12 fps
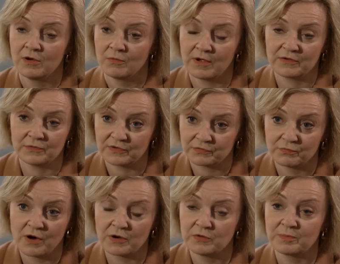whether it's
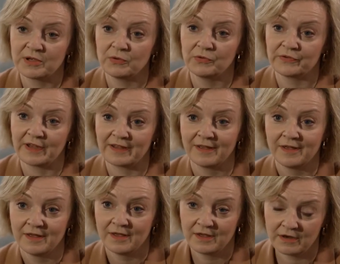road building,
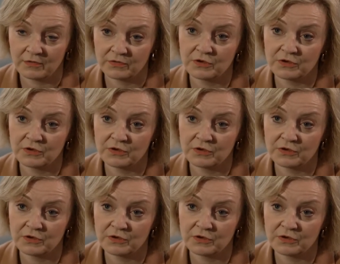you know,